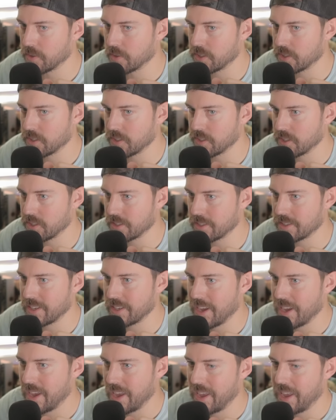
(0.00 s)
which is just
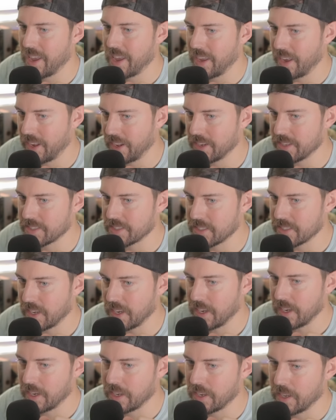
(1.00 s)

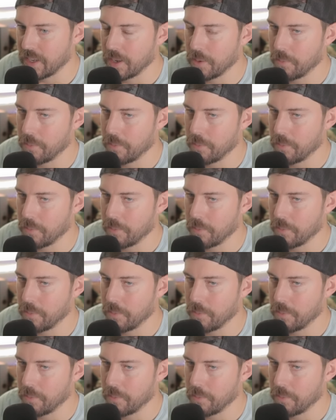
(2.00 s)
insane.